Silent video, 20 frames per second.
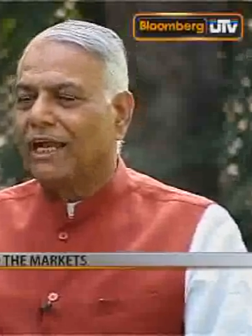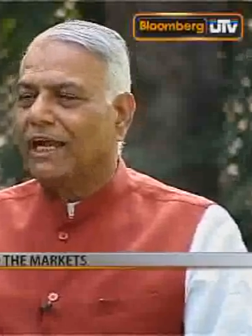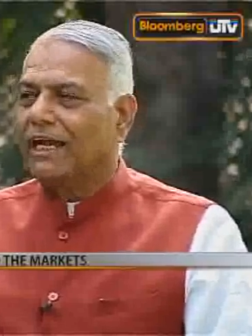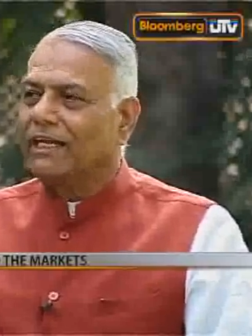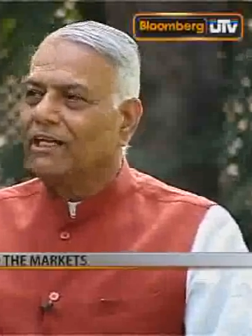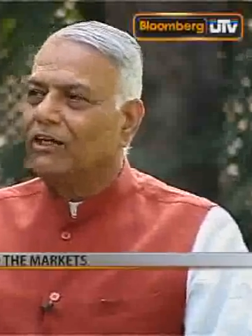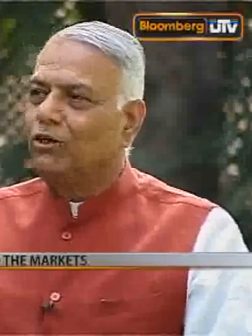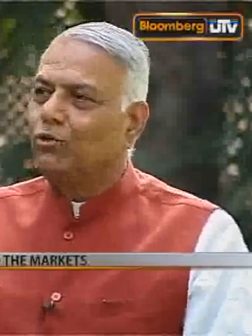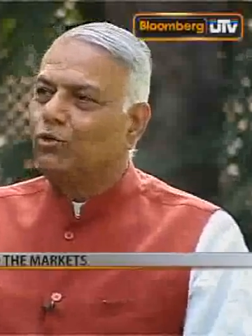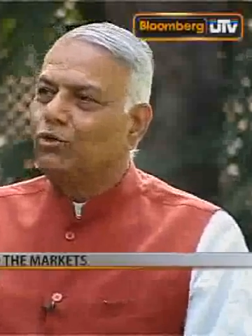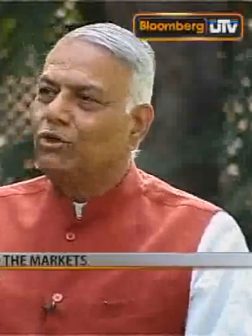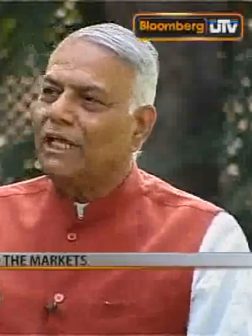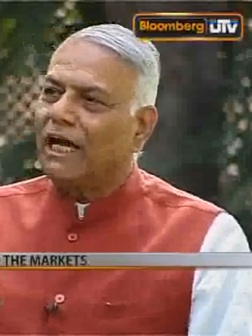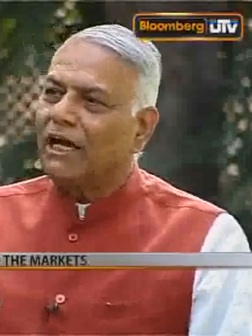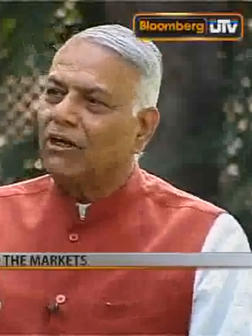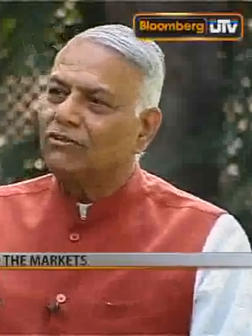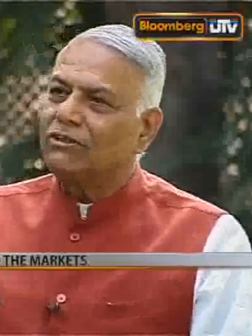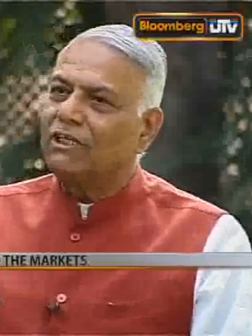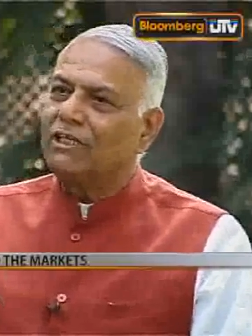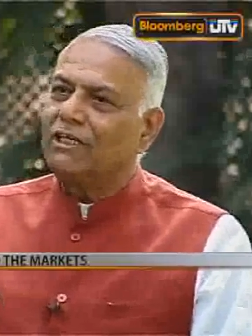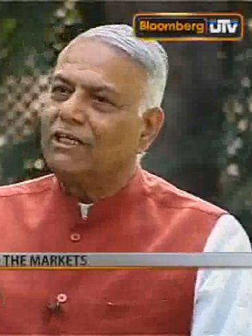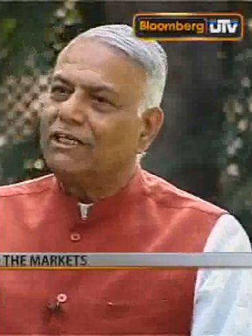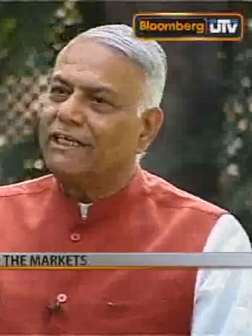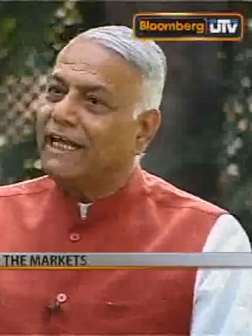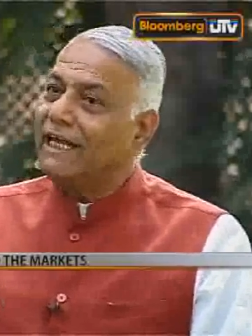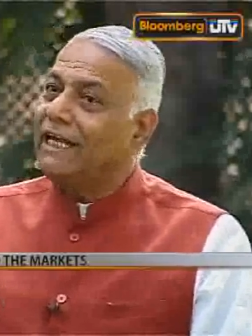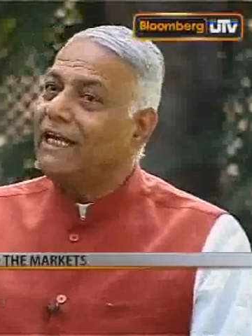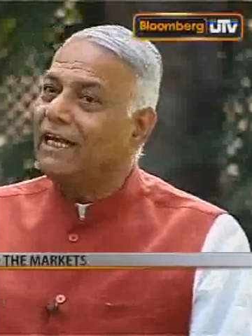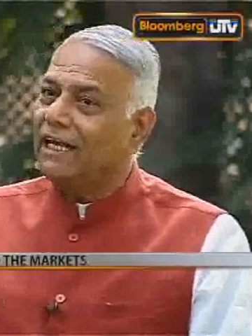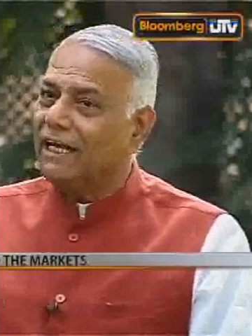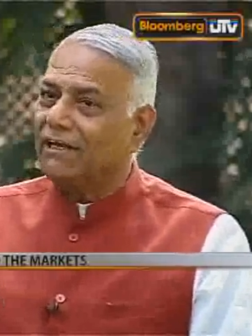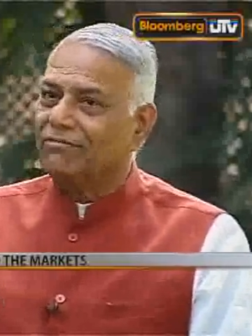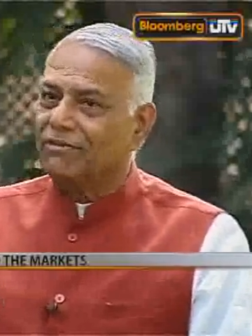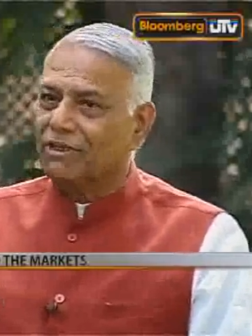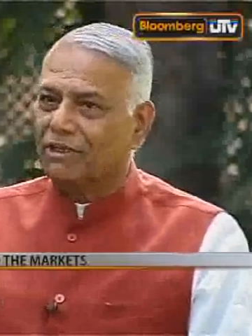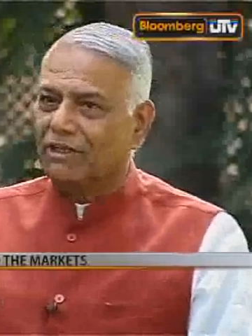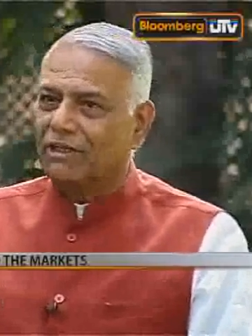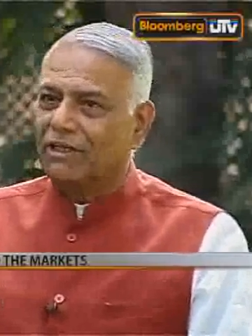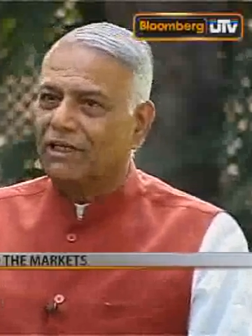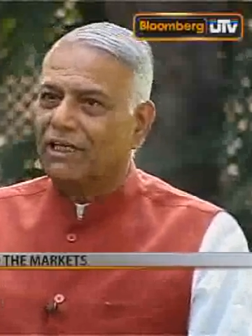In
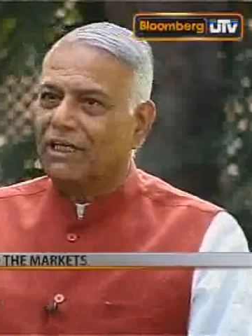2010-11,